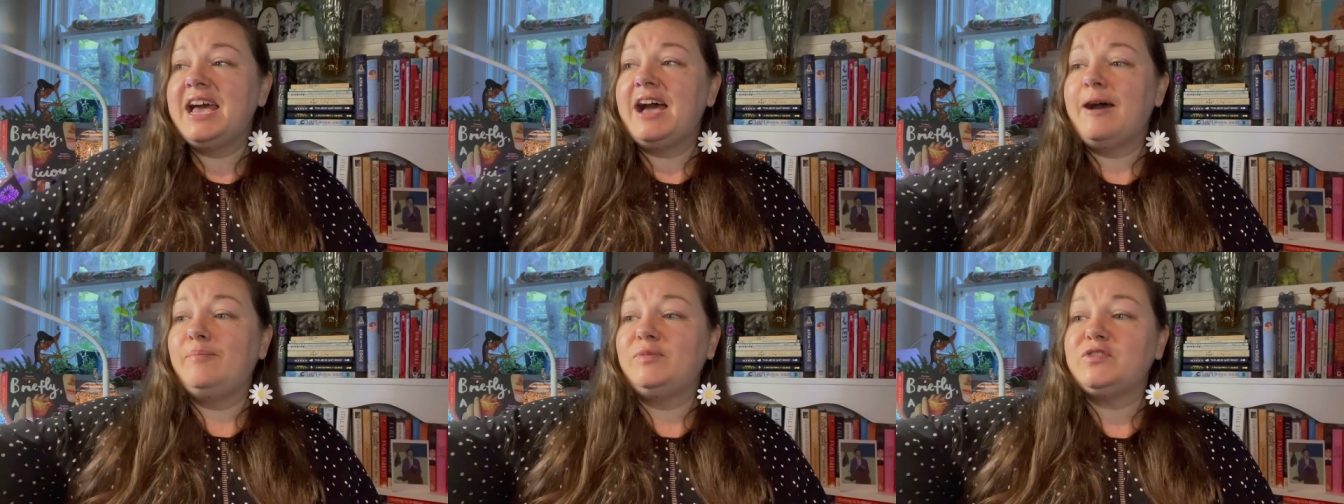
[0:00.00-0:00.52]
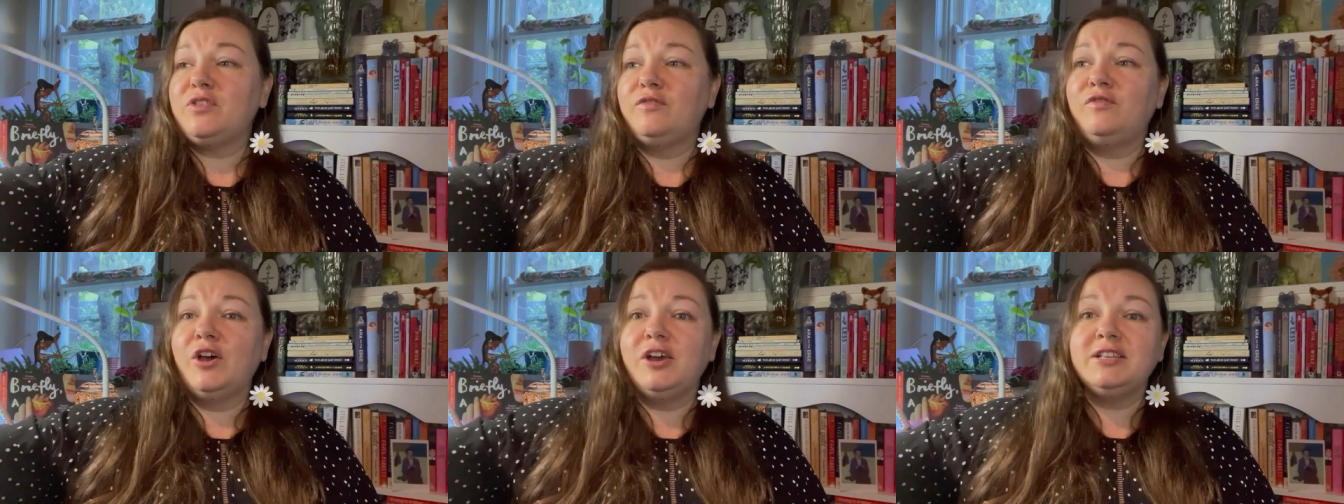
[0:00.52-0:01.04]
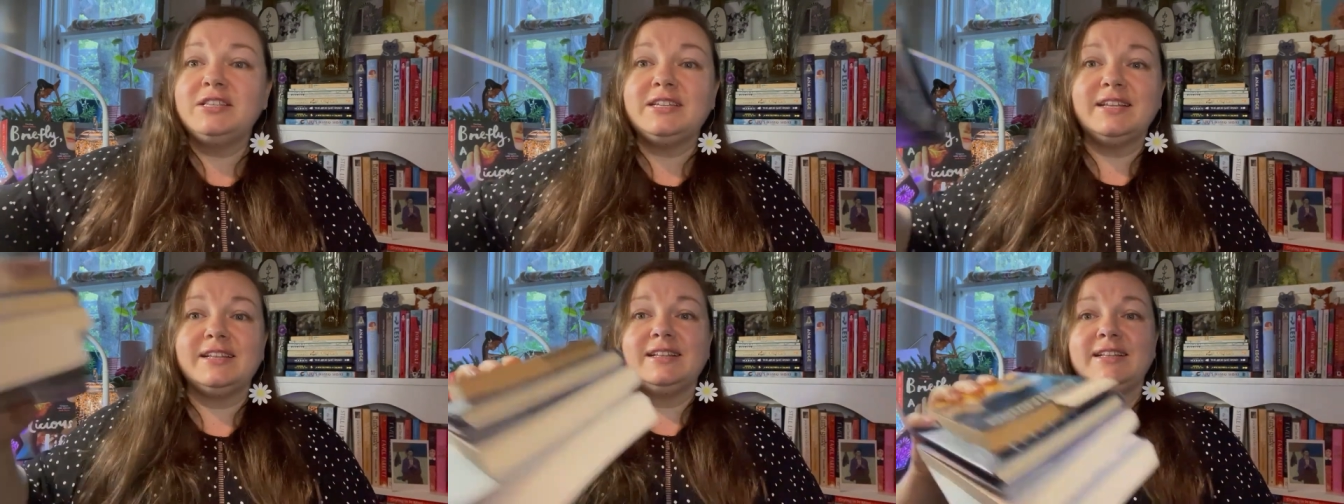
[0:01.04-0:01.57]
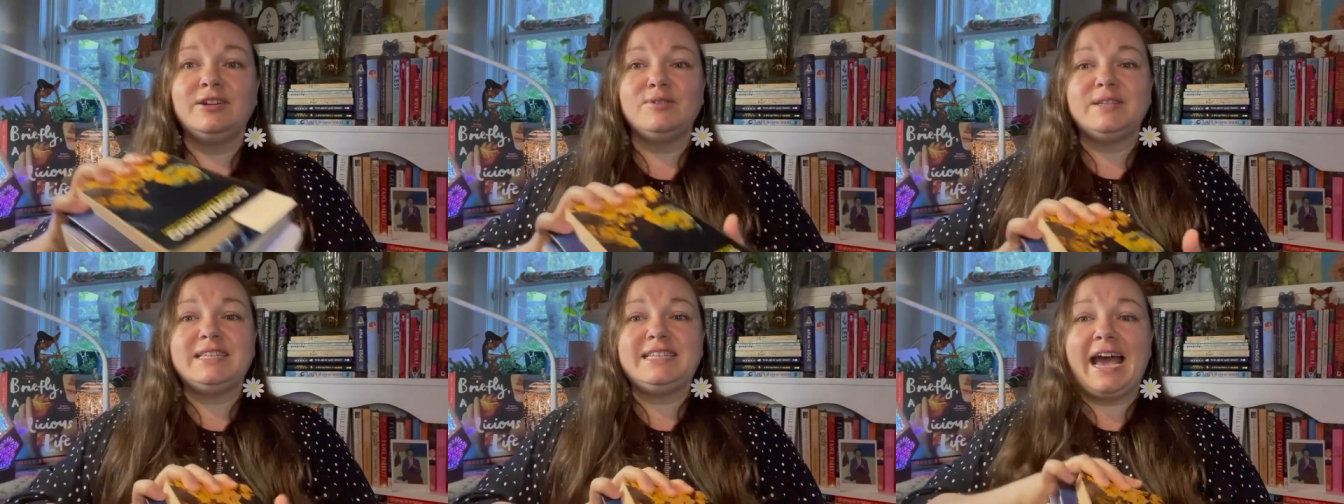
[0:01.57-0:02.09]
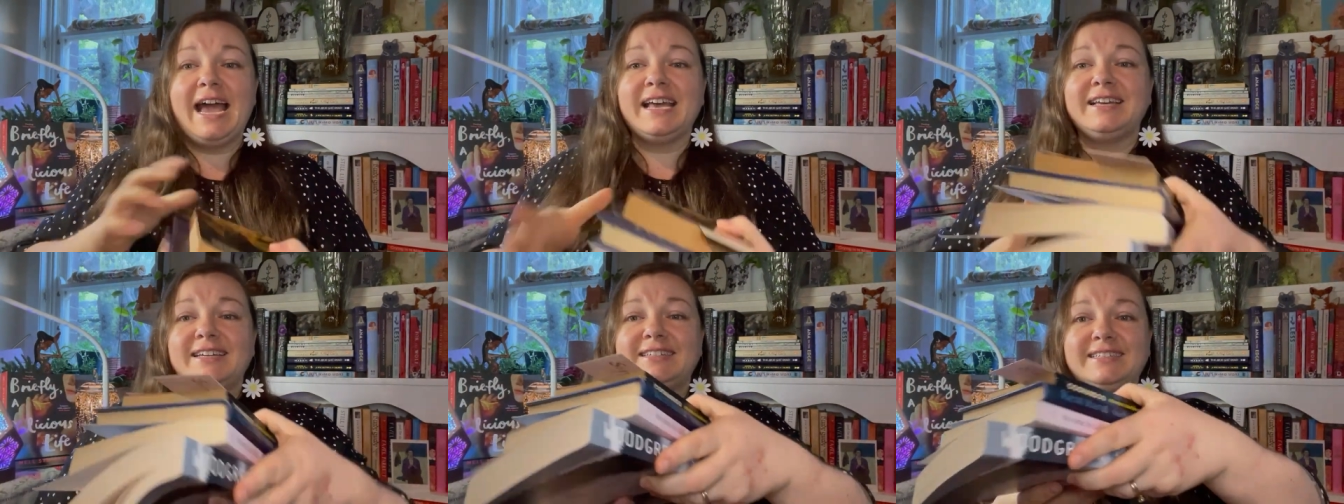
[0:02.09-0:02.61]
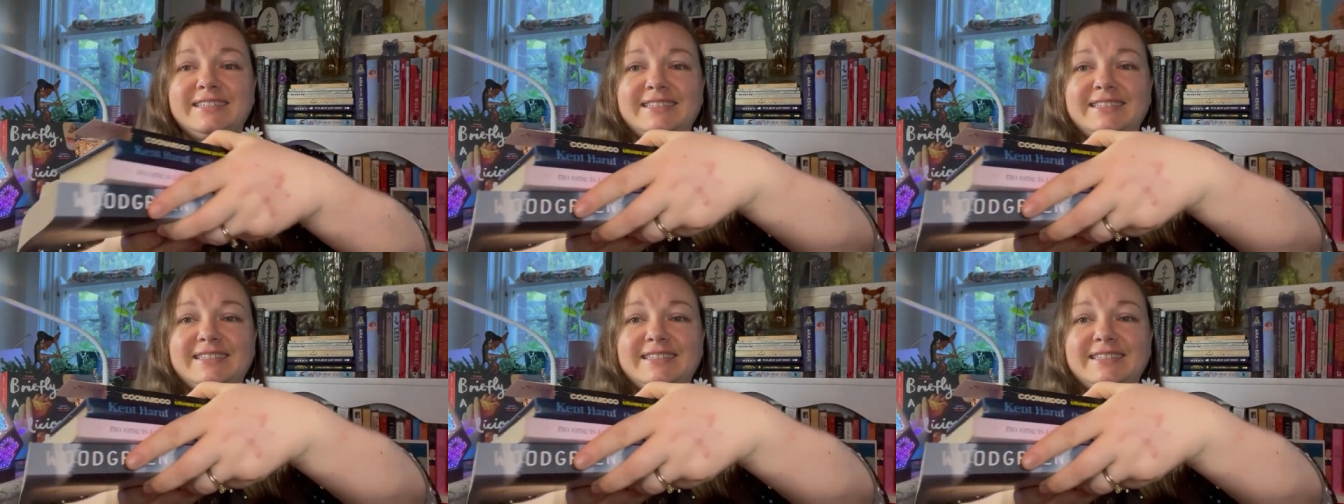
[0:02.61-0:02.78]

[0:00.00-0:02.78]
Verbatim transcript: Um, so the first little stack